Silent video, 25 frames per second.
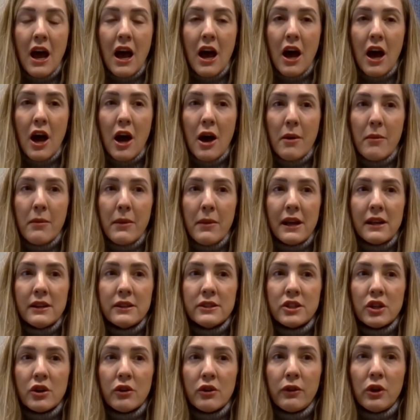
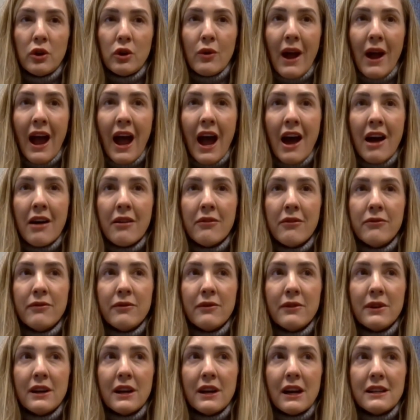And so if you have
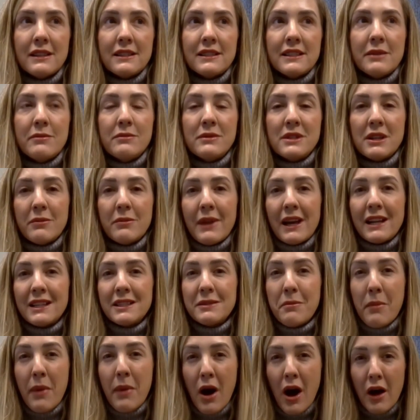a symptom that's
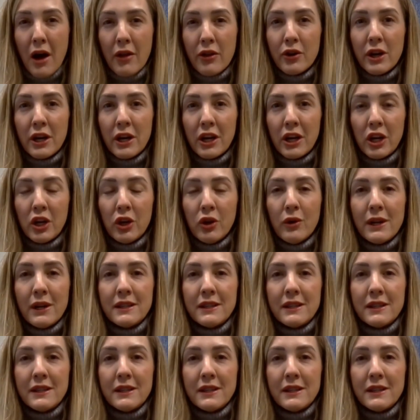bothering you,